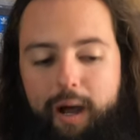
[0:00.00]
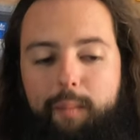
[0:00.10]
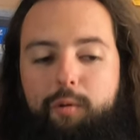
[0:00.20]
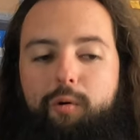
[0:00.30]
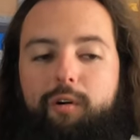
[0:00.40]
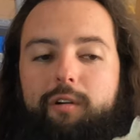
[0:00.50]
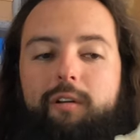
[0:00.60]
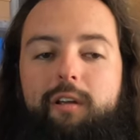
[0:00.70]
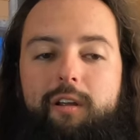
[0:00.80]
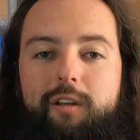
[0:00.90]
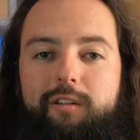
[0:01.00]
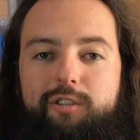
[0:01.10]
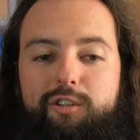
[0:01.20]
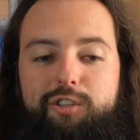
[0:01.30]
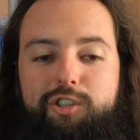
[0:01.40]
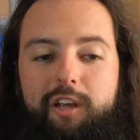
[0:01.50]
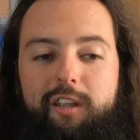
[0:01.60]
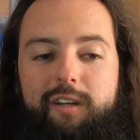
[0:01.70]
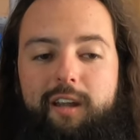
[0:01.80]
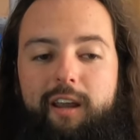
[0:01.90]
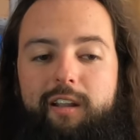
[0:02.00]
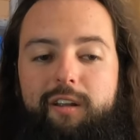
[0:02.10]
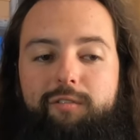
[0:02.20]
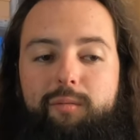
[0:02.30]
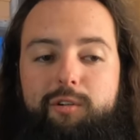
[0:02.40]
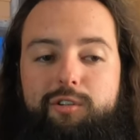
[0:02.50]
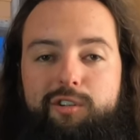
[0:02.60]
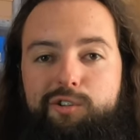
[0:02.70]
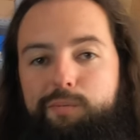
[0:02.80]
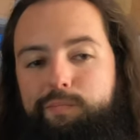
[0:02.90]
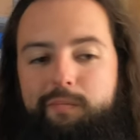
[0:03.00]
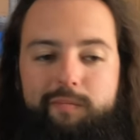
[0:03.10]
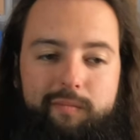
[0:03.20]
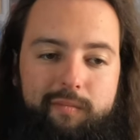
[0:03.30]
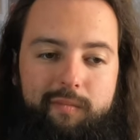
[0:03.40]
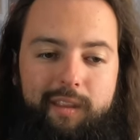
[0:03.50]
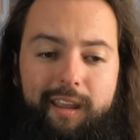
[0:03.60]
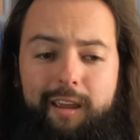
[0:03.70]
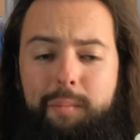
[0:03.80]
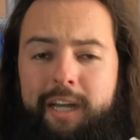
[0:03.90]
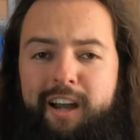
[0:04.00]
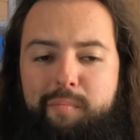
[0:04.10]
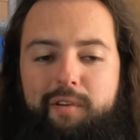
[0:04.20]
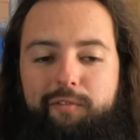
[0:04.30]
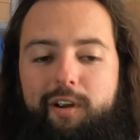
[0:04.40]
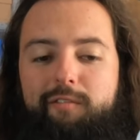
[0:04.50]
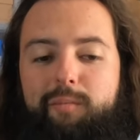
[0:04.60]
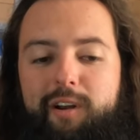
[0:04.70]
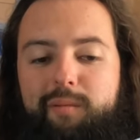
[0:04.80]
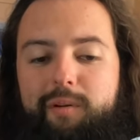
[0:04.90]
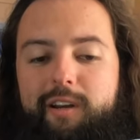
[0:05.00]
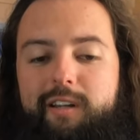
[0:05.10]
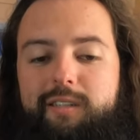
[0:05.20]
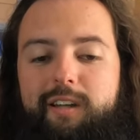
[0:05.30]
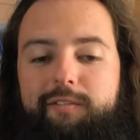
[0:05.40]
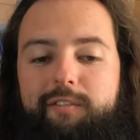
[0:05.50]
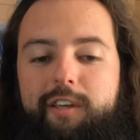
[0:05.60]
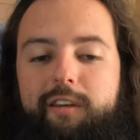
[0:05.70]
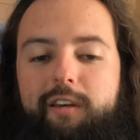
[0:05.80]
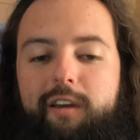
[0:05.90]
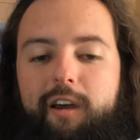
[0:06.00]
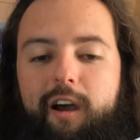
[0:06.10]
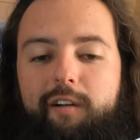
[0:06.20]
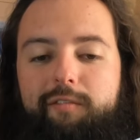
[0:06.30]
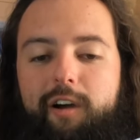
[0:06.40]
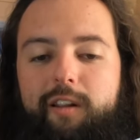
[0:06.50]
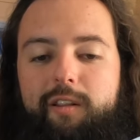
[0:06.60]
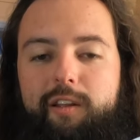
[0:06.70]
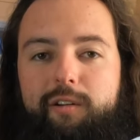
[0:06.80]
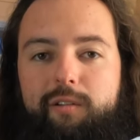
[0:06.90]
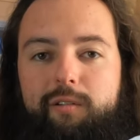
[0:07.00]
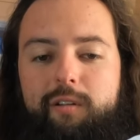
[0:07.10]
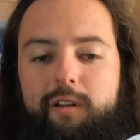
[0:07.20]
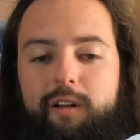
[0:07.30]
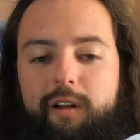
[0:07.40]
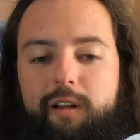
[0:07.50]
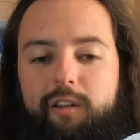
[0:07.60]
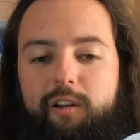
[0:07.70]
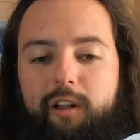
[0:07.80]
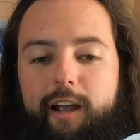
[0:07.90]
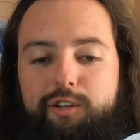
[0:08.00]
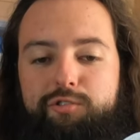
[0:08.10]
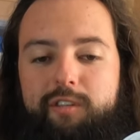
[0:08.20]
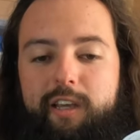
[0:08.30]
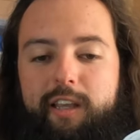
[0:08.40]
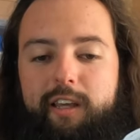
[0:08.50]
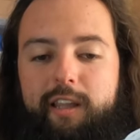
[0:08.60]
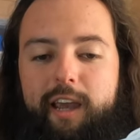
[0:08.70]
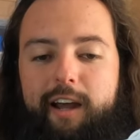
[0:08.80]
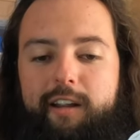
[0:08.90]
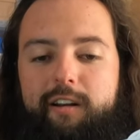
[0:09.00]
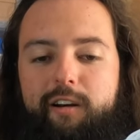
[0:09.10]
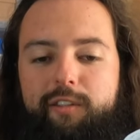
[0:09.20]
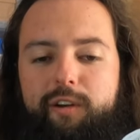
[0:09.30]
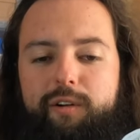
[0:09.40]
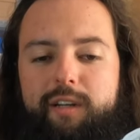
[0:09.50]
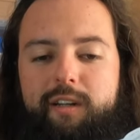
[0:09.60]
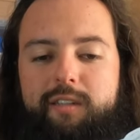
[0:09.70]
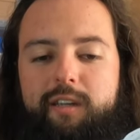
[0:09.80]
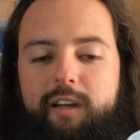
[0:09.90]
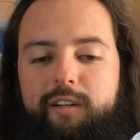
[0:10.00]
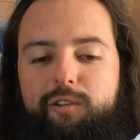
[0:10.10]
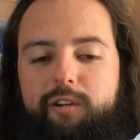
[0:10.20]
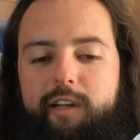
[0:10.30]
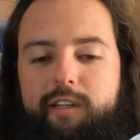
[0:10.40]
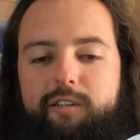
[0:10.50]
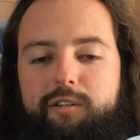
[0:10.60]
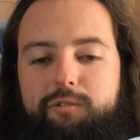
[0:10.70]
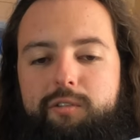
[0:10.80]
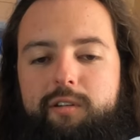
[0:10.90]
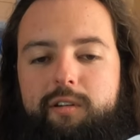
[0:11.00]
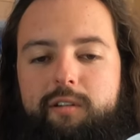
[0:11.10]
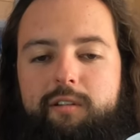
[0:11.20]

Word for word: popcorn, just chilling, dangling from your shoe. It might not be for everybody, but it is definitely a fun little little extra thing that they added. Although it does kind of look like a tooth,